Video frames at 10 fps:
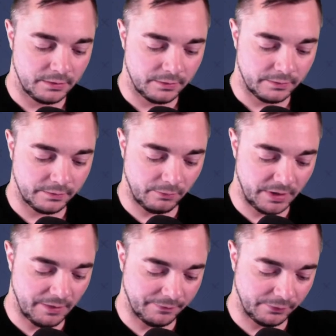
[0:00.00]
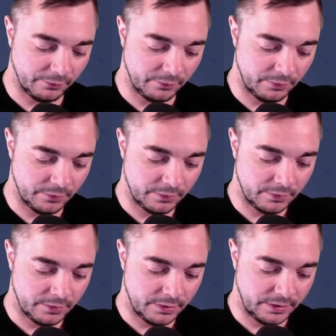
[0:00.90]
So we have to
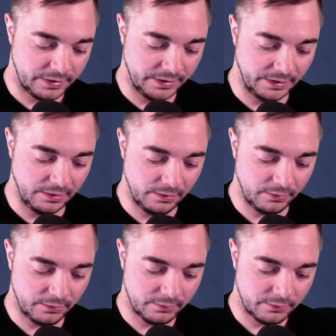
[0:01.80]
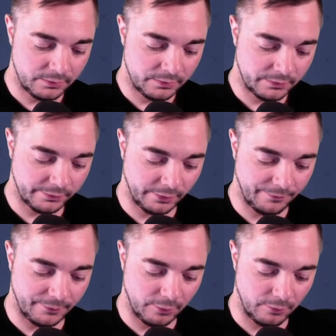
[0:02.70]
heal Sir
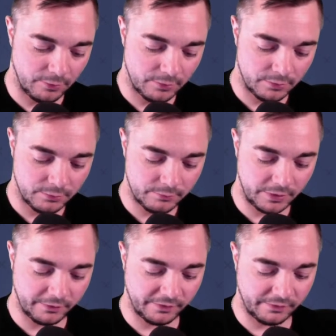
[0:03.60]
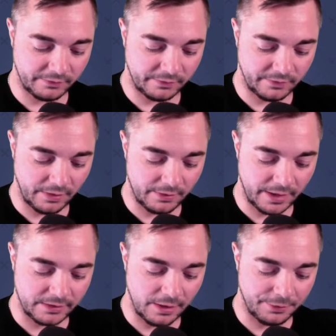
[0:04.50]
Flo, because there's not,
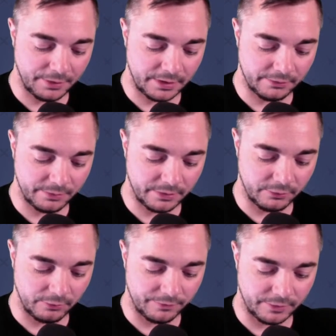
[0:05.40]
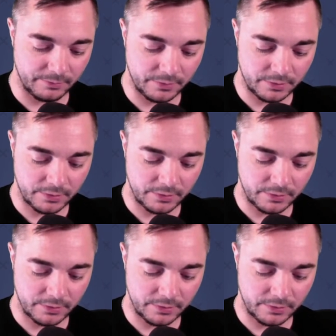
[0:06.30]
like, nothing else we can do with him.